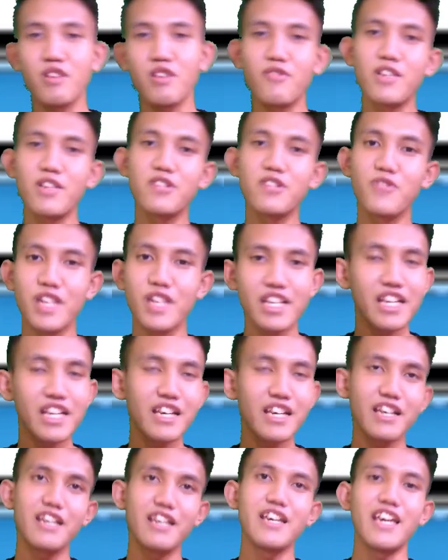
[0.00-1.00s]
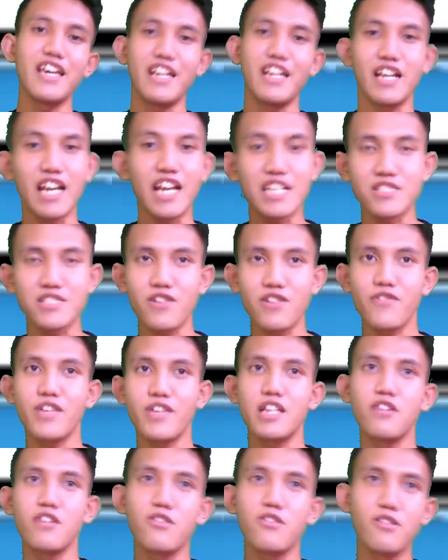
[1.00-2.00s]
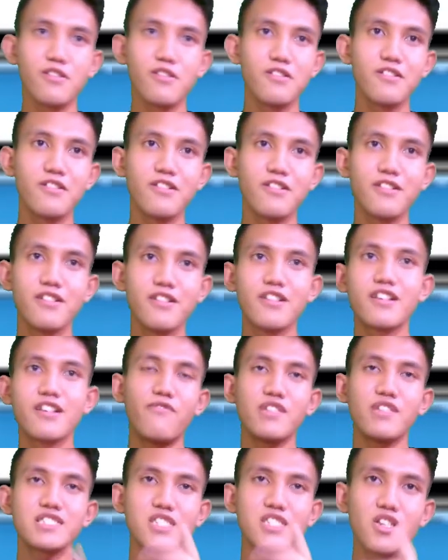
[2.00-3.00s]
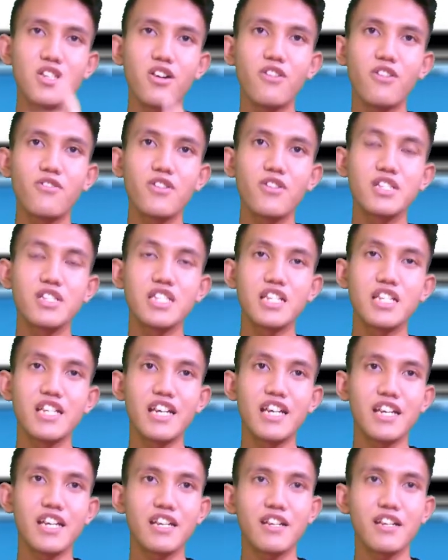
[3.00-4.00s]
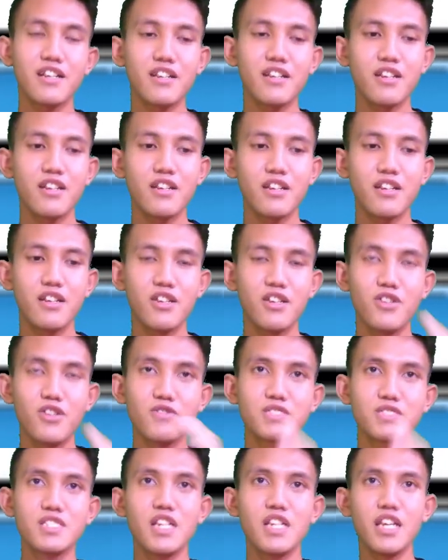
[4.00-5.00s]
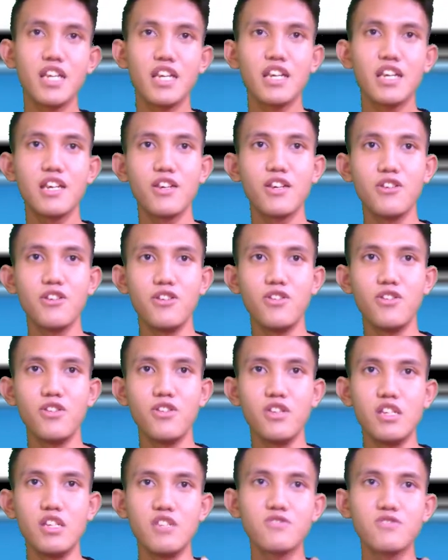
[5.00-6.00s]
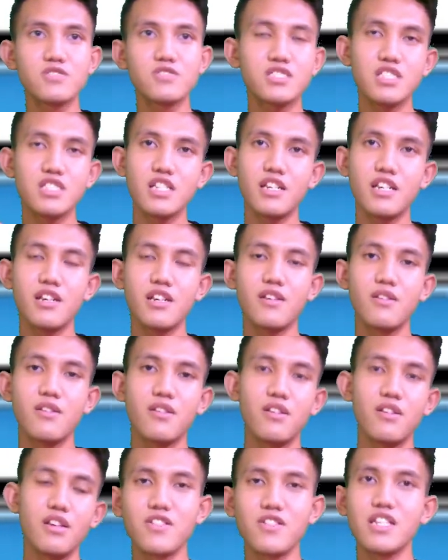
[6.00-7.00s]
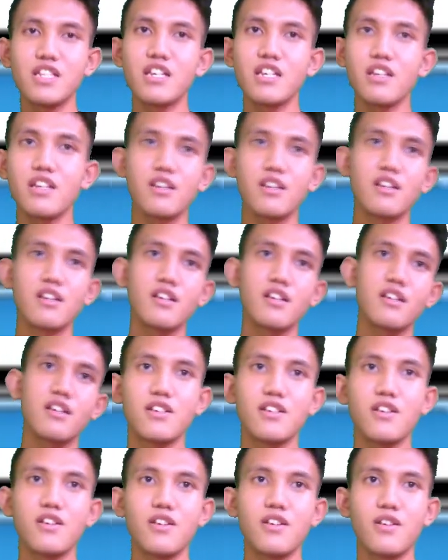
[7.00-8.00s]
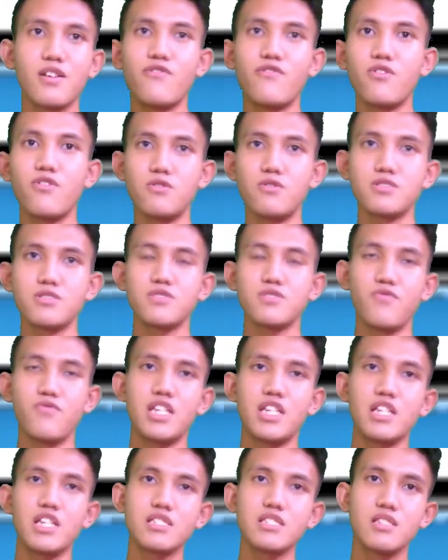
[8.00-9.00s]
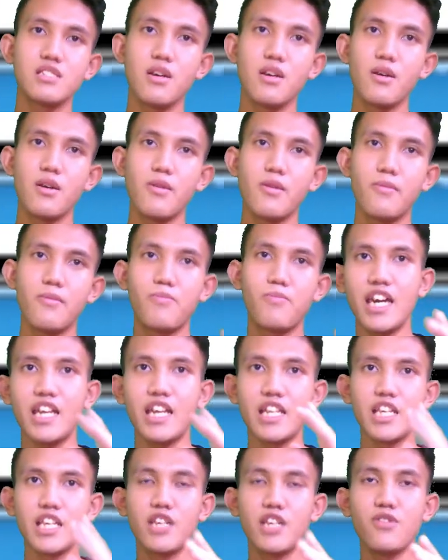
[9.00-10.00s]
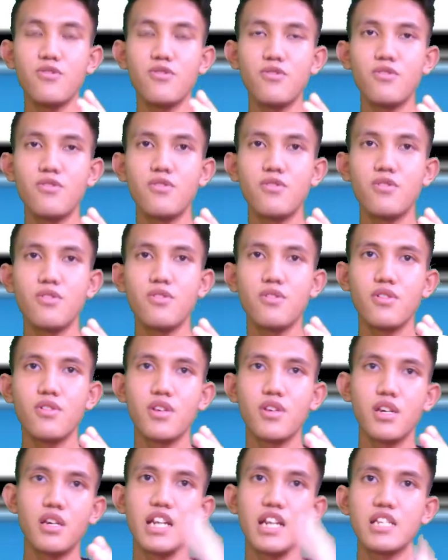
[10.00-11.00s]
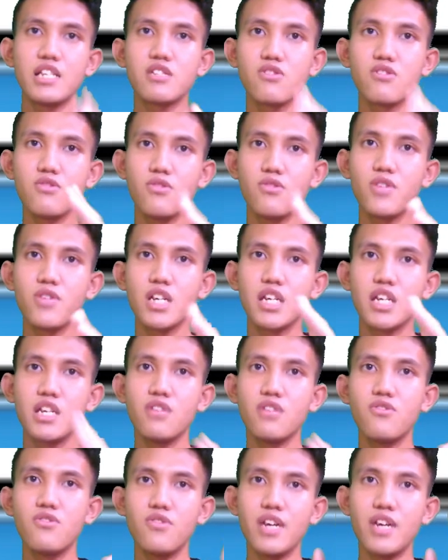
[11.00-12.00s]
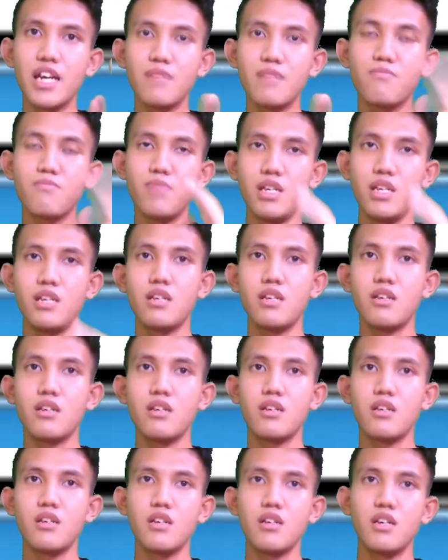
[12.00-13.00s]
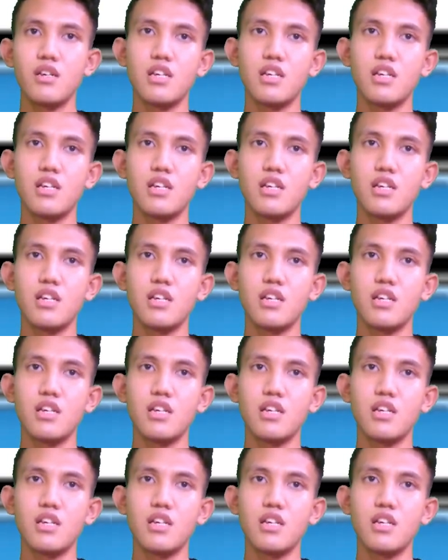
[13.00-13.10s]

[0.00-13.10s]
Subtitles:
okay, we will do it the last of the video. So the first law of logic that usually use fundamental of logic is commutative rules, which is P and Q equivalent to Q and P.